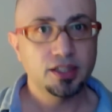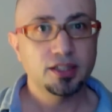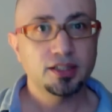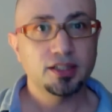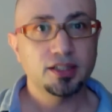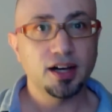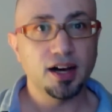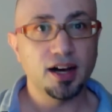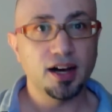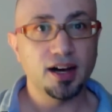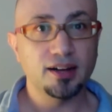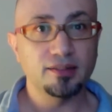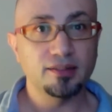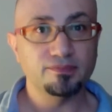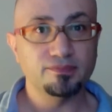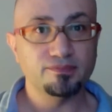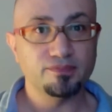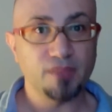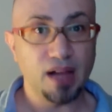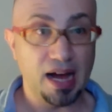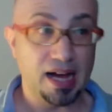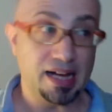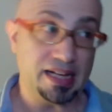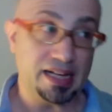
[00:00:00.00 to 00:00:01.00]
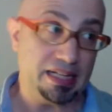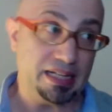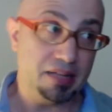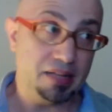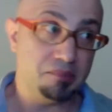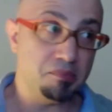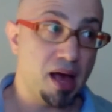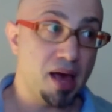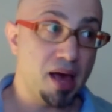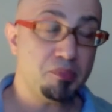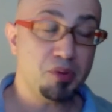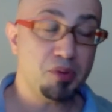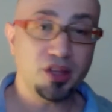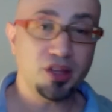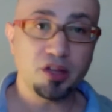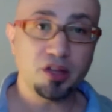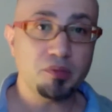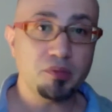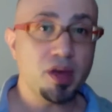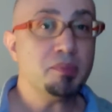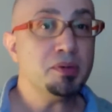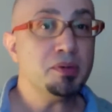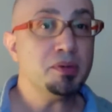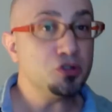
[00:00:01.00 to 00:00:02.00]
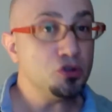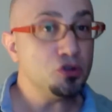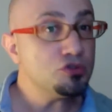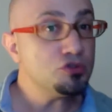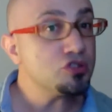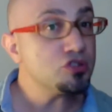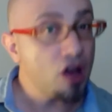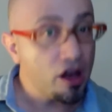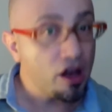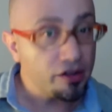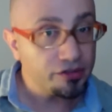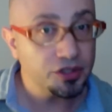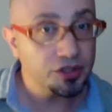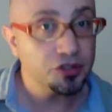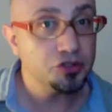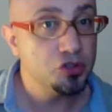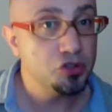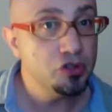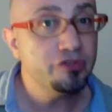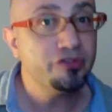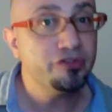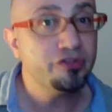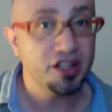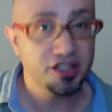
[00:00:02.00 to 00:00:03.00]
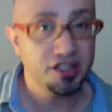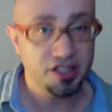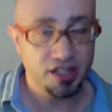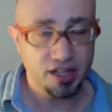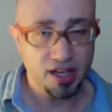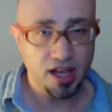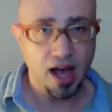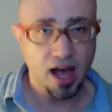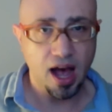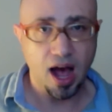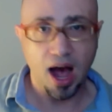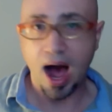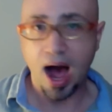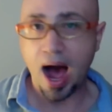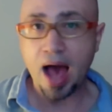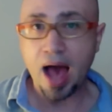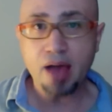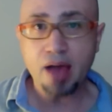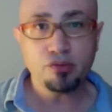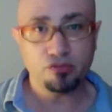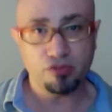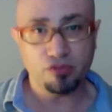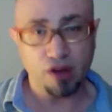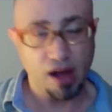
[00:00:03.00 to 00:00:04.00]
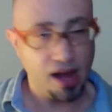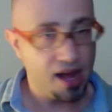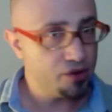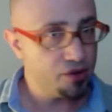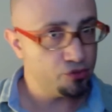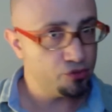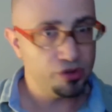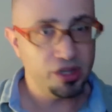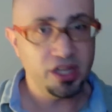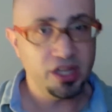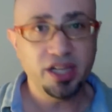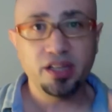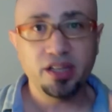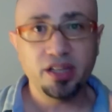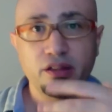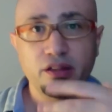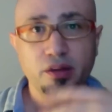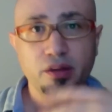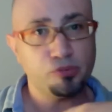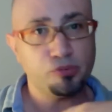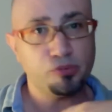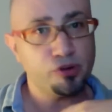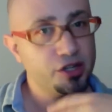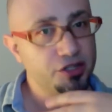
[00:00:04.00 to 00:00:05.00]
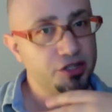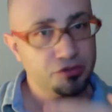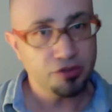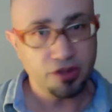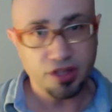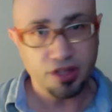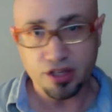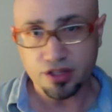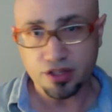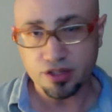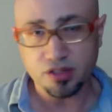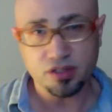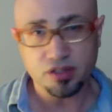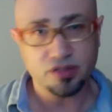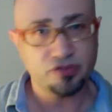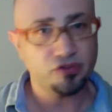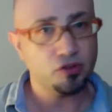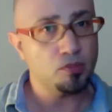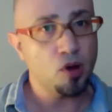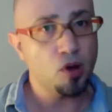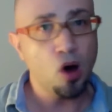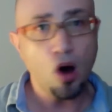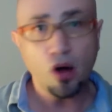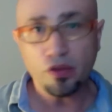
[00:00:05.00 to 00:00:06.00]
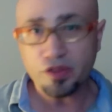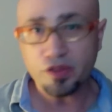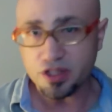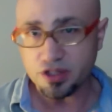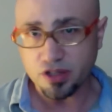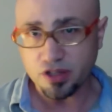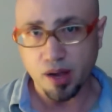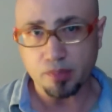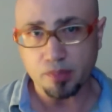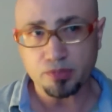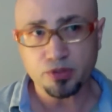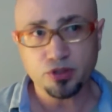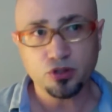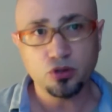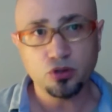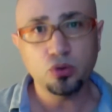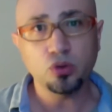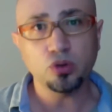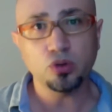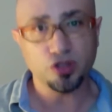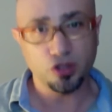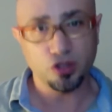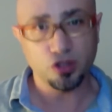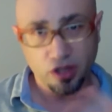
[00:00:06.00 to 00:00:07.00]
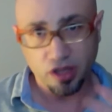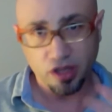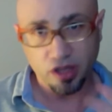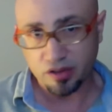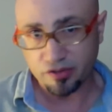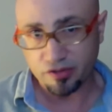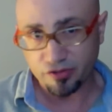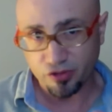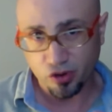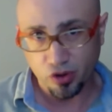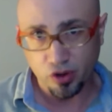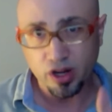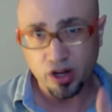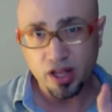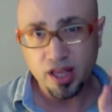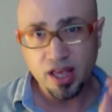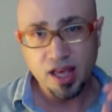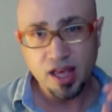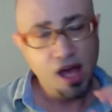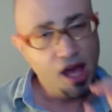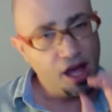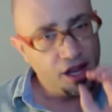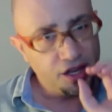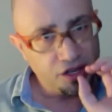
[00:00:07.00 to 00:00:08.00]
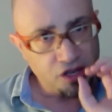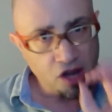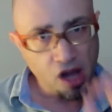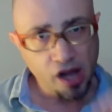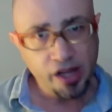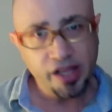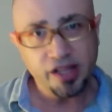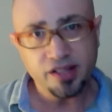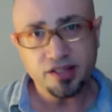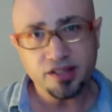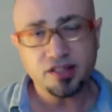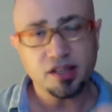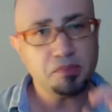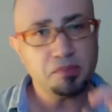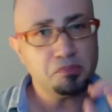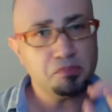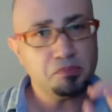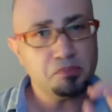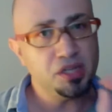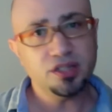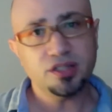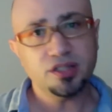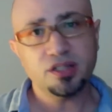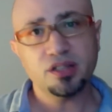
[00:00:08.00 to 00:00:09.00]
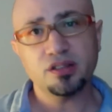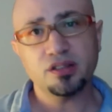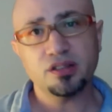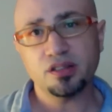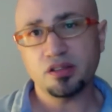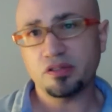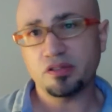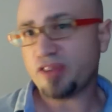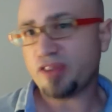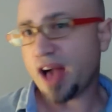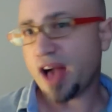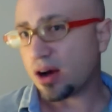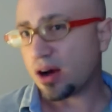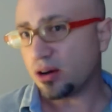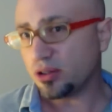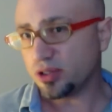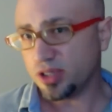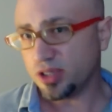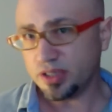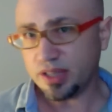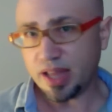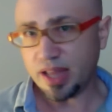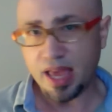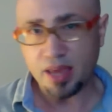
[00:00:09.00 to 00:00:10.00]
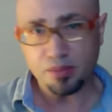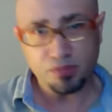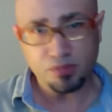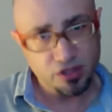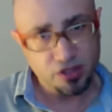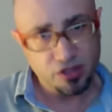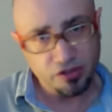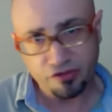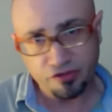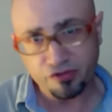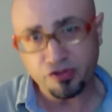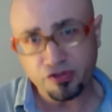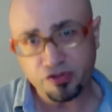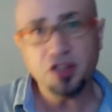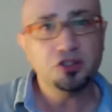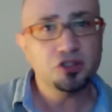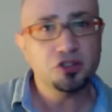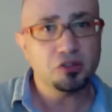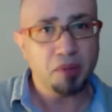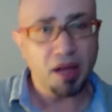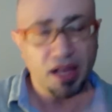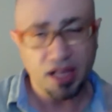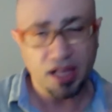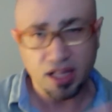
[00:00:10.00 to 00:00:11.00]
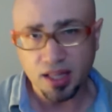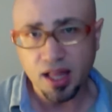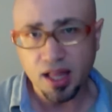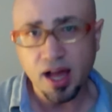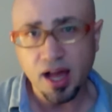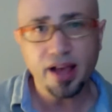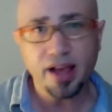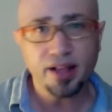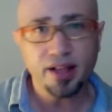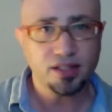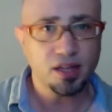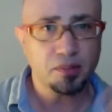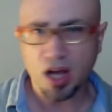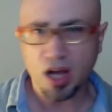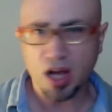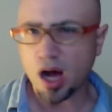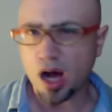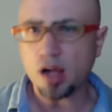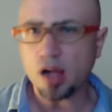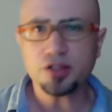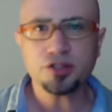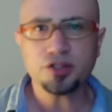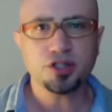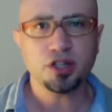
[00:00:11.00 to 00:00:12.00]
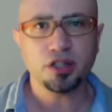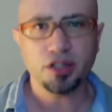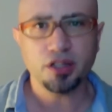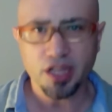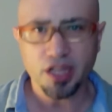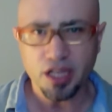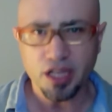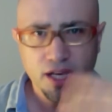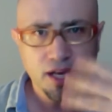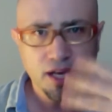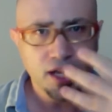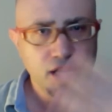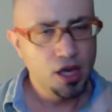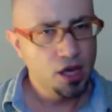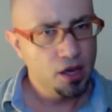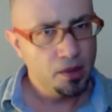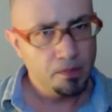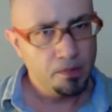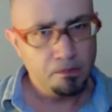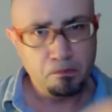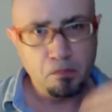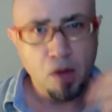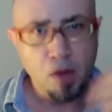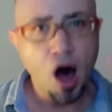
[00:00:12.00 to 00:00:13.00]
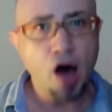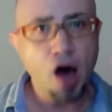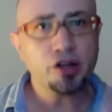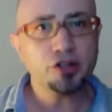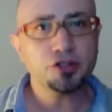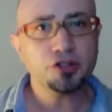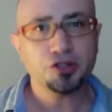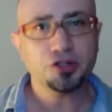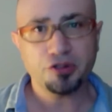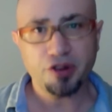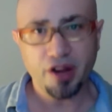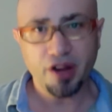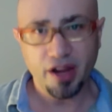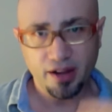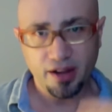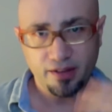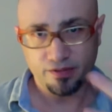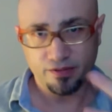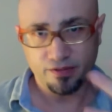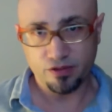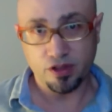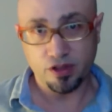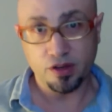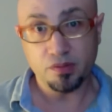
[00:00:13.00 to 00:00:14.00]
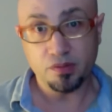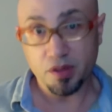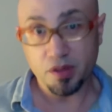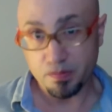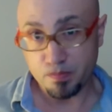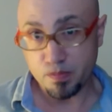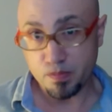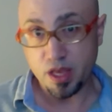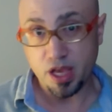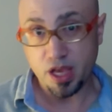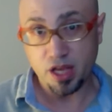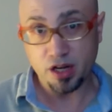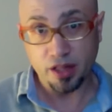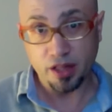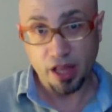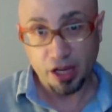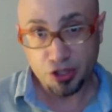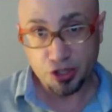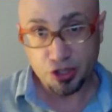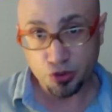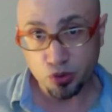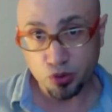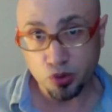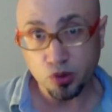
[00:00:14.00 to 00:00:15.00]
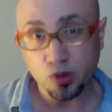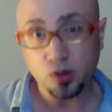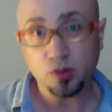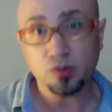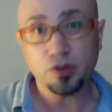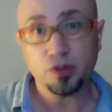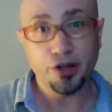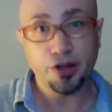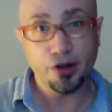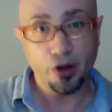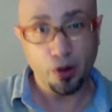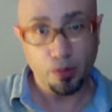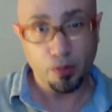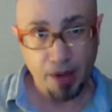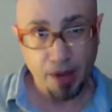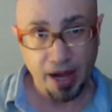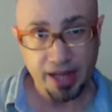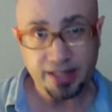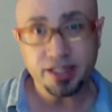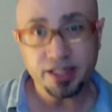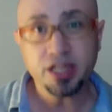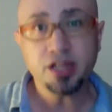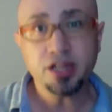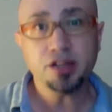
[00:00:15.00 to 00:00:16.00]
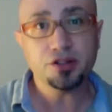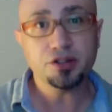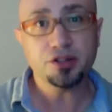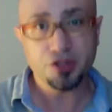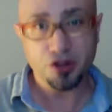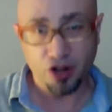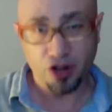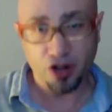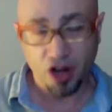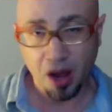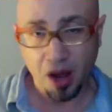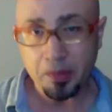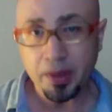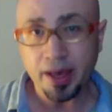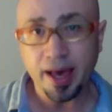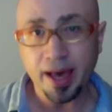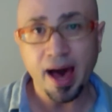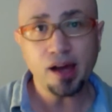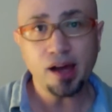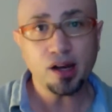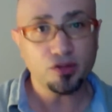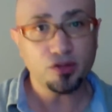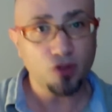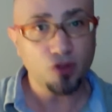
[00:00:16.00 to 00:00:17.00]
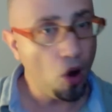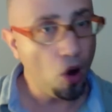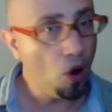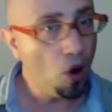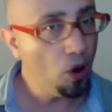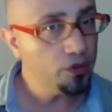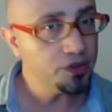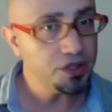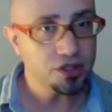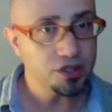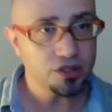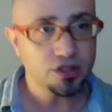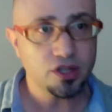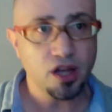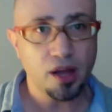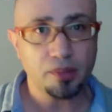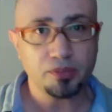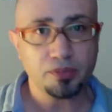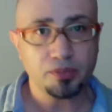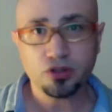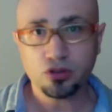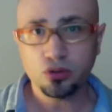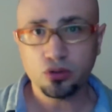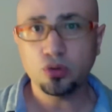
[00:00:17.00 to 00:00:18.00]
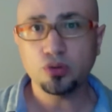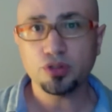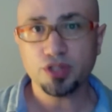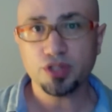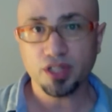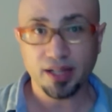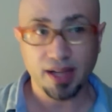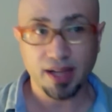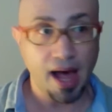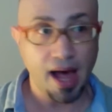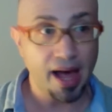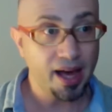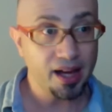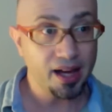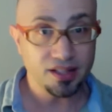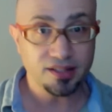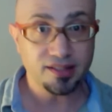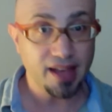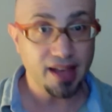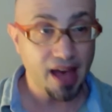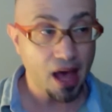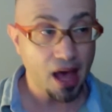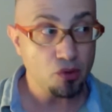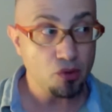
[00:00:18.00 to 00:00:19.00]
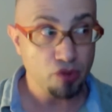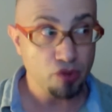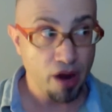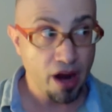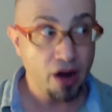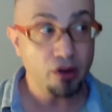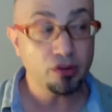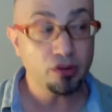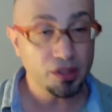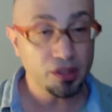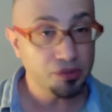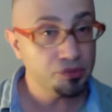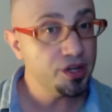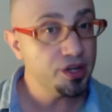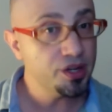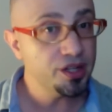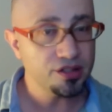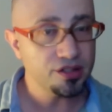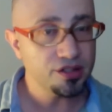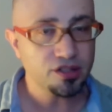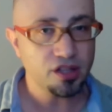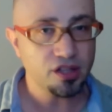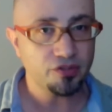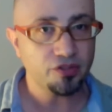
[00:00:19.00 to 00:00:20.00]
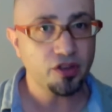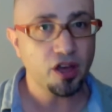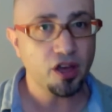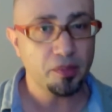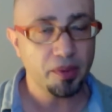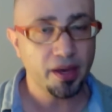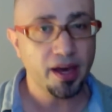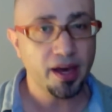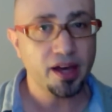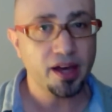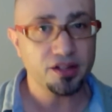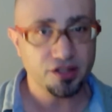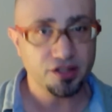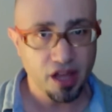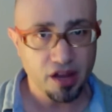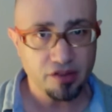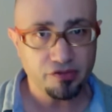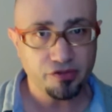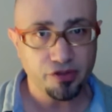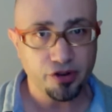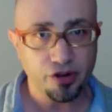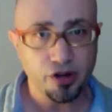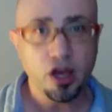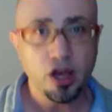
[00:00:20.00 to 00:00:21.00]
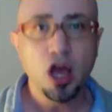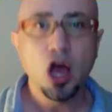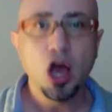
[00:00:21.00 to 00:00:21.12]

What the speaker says: In my opinion, maybe too soft and too fuzzy. I read the press releases from all these top schools looking for nuggets and pieces and faculty names to feed to my clients. I'm constantly monitoring the intellectual, you know, ideas that are coming out of all these top schools. And I got to say, I rarely read the stuff coming out of Stanford.